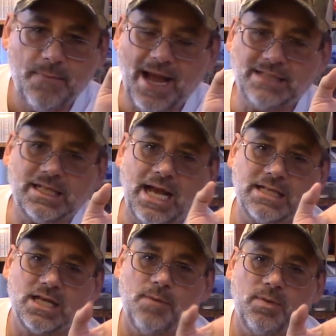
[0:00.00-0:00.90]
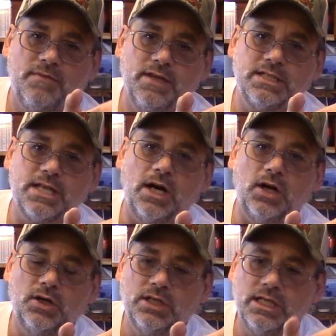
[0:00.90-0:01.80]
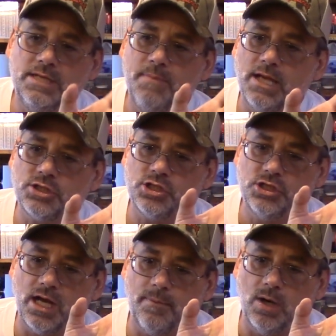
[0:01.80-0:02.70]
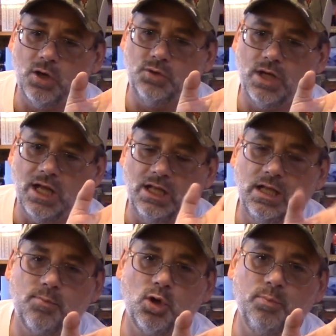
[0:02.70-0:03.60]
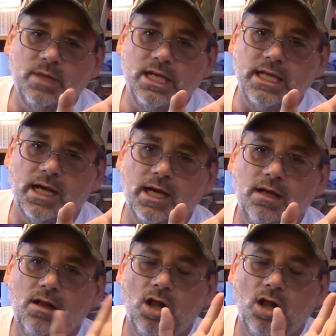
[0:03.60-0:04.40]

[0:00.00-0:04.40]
Matt's last couple of vids there, he mentioned about liberal media